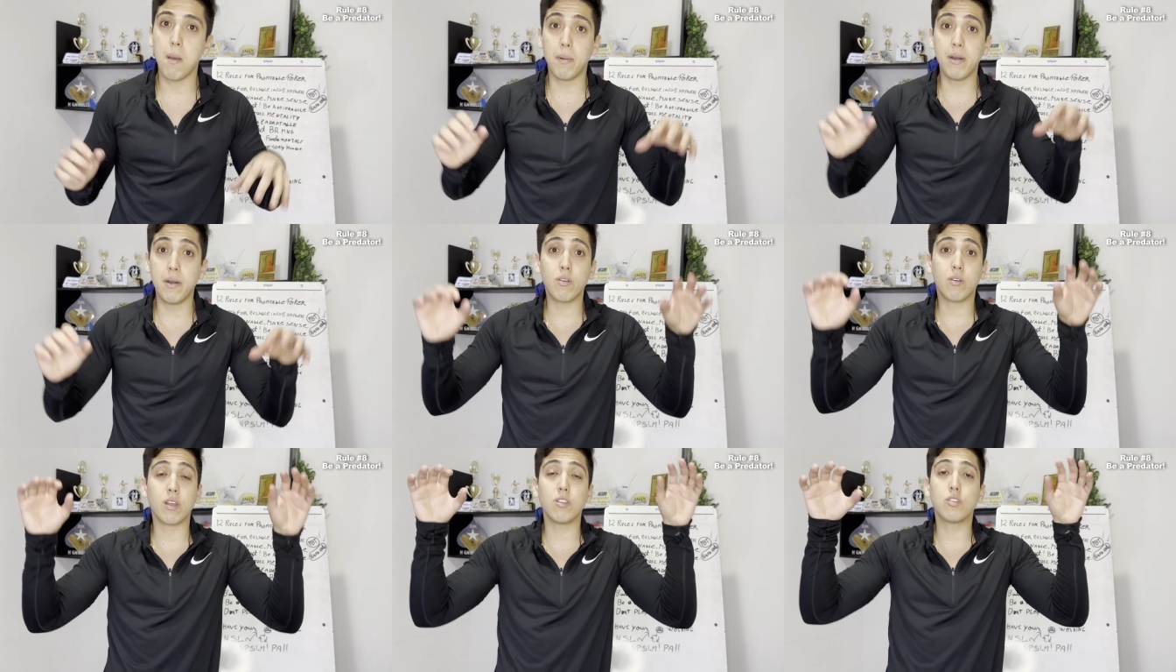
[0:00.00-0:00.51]

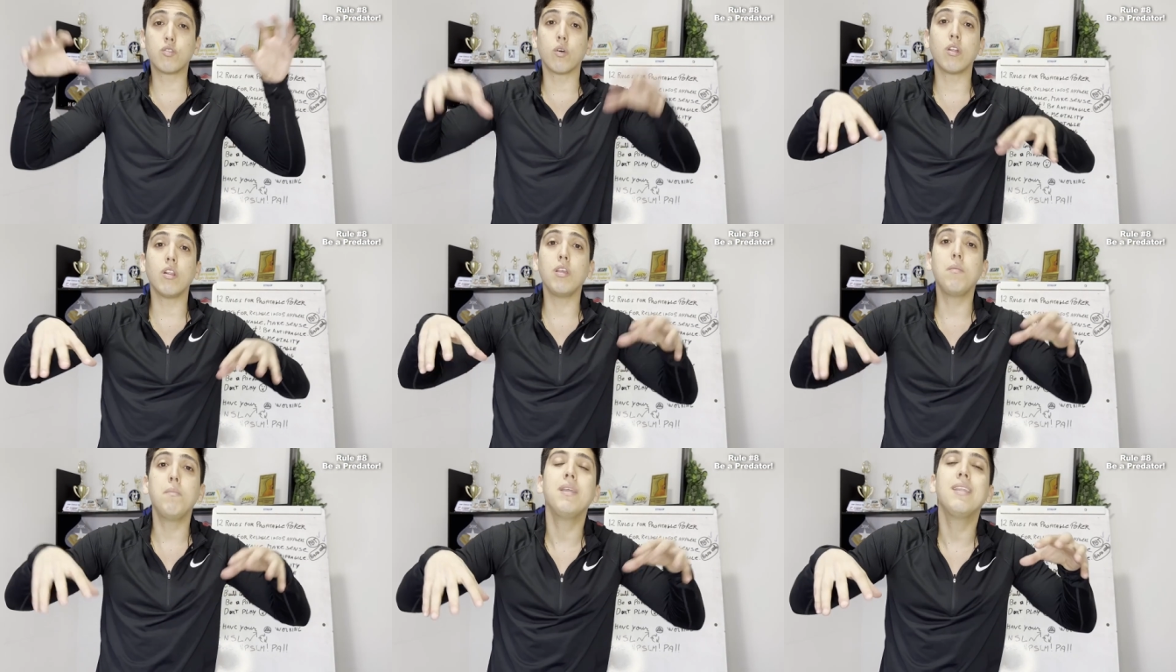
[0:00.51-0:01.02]
But you can
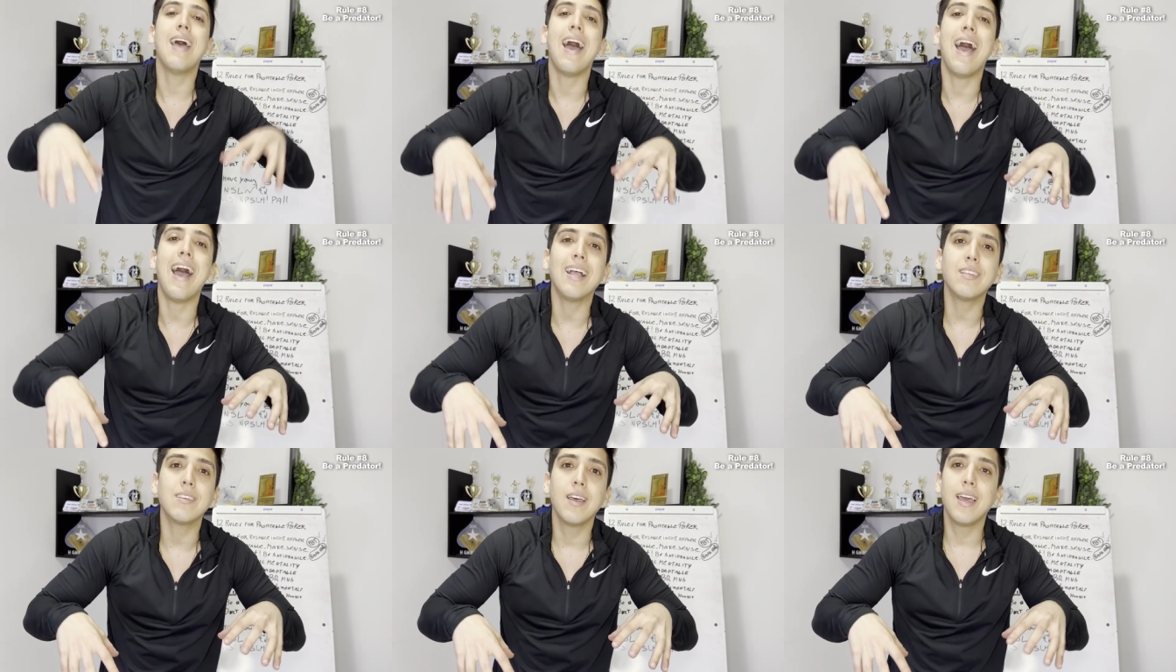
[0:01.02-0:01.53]
totally be
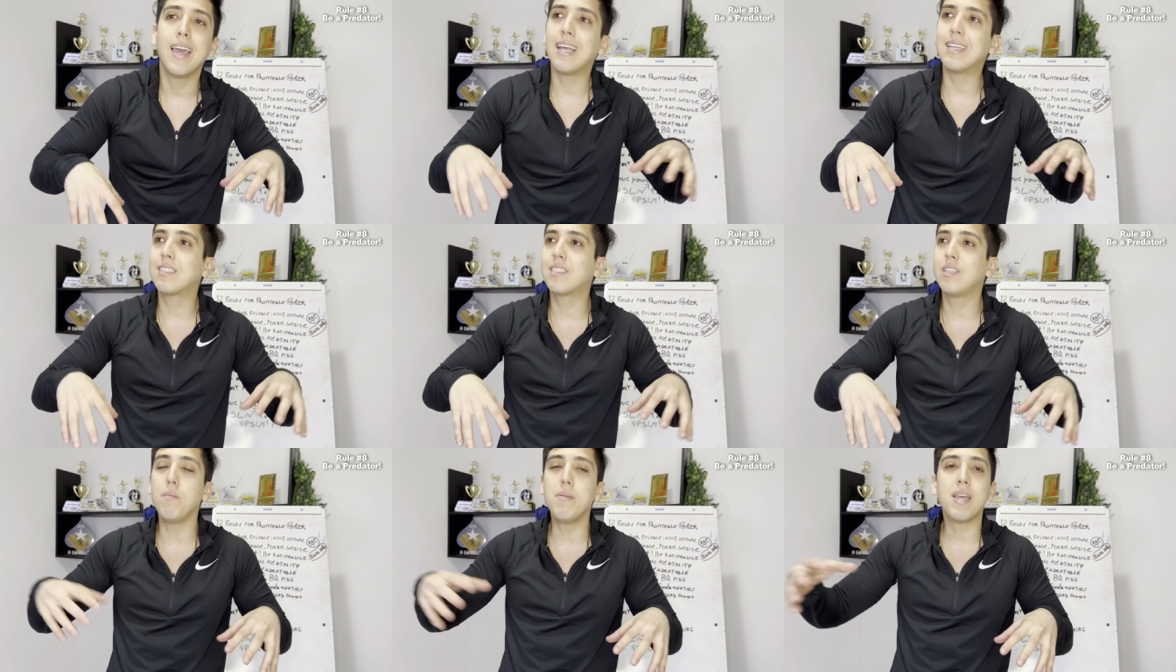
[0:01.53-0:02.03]
that and
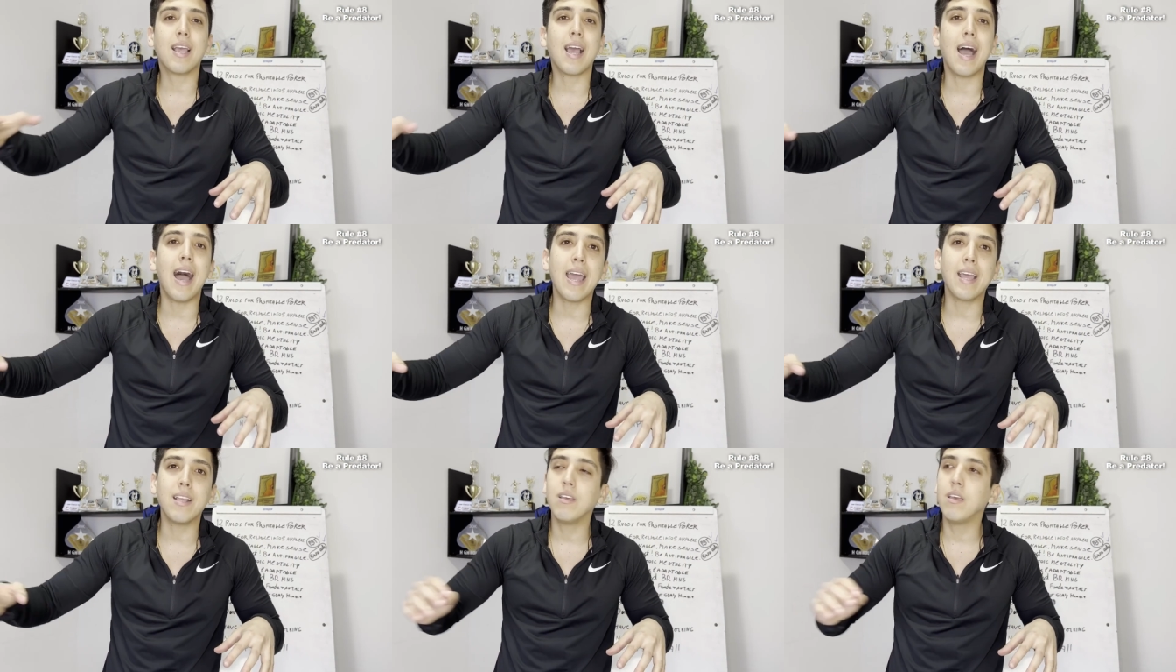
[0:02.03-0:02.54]
still be
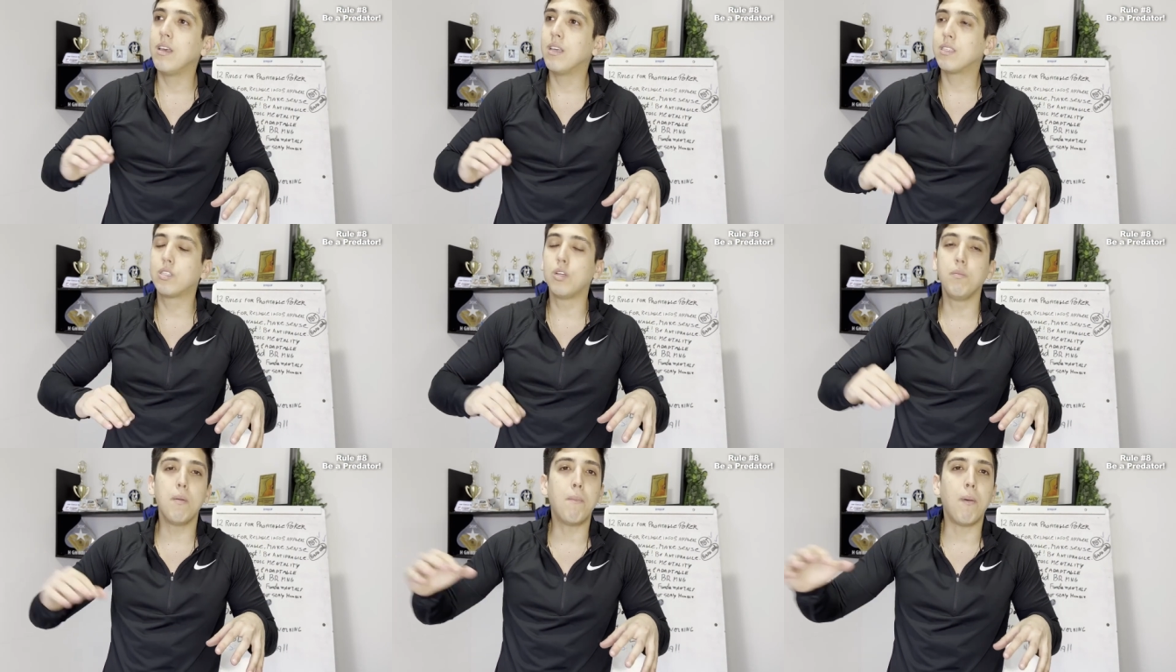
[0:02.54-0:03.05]
kind,
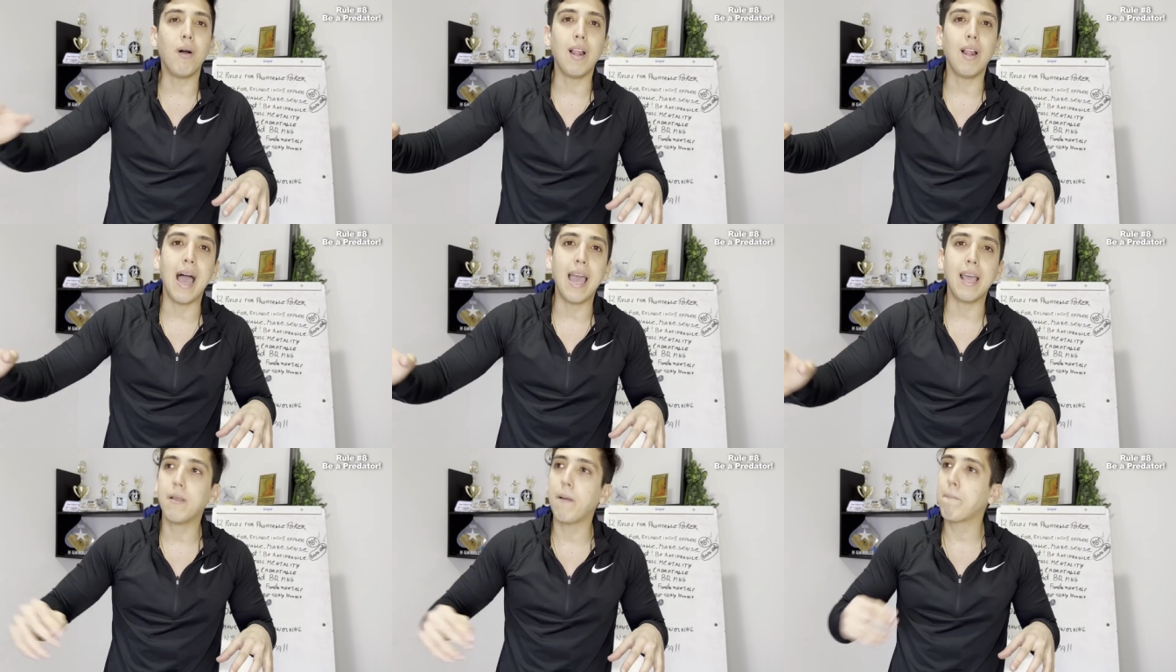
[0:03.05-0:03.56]
still be
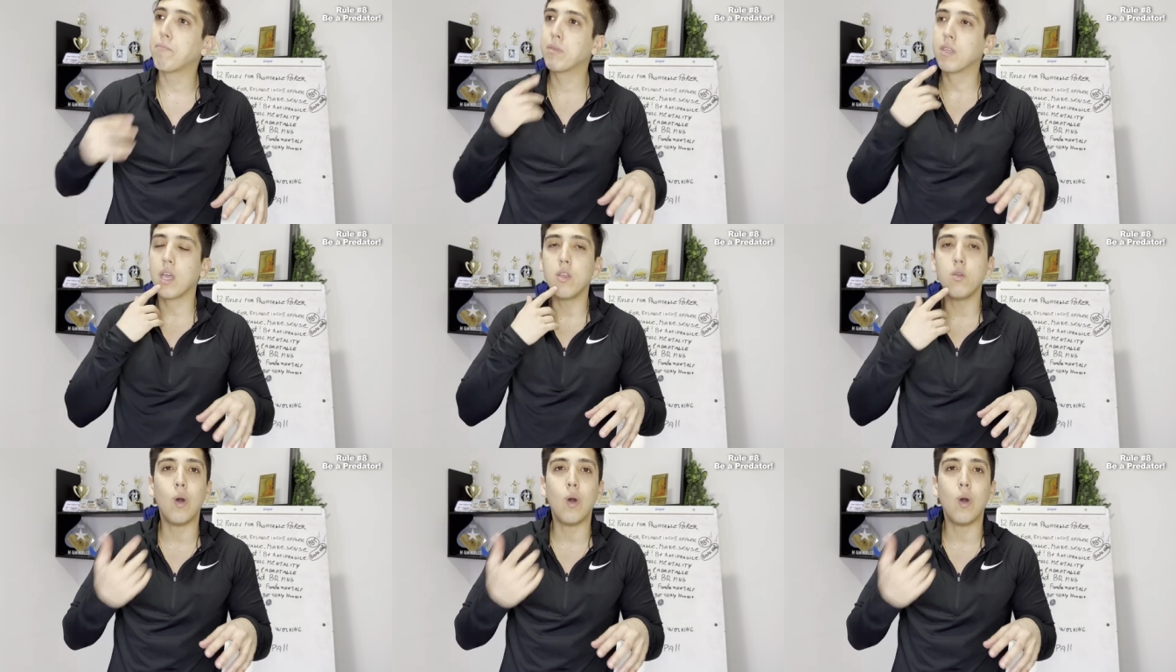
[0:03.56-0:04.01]
polite, than